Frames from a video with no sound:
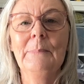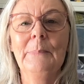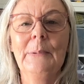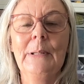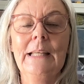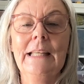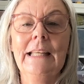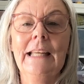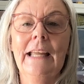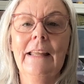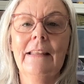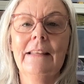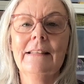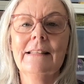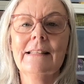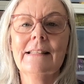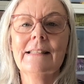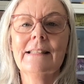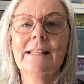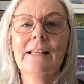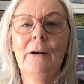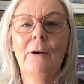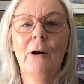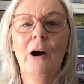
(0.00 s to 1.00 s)
But yeah,
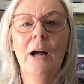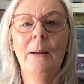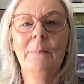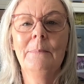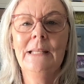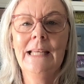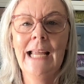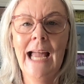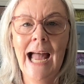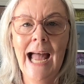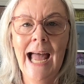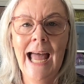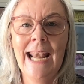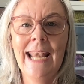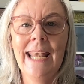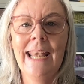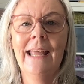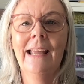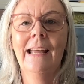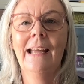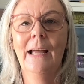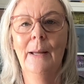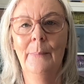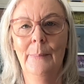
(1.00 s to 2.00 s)
so I'm
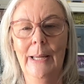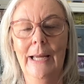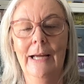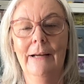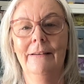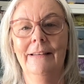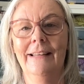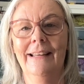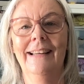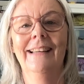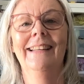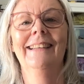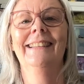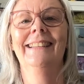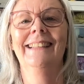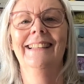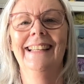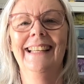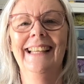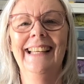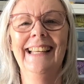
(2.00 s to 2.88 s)
Yarn About Yarn.